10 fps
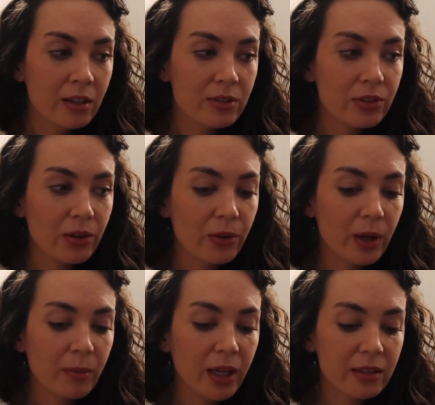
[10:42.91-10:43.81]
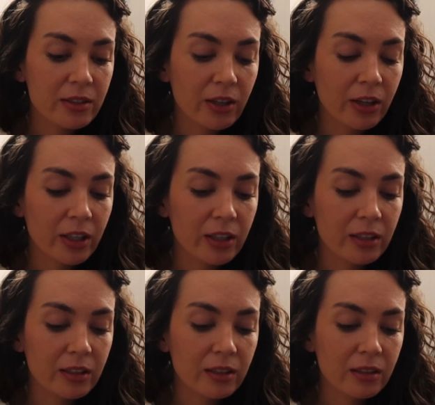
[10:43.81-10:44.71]
So I might start
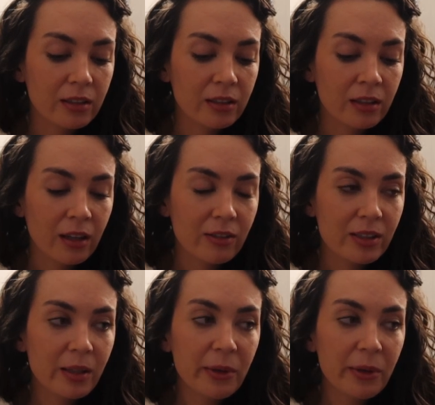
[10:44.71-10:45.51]
thinking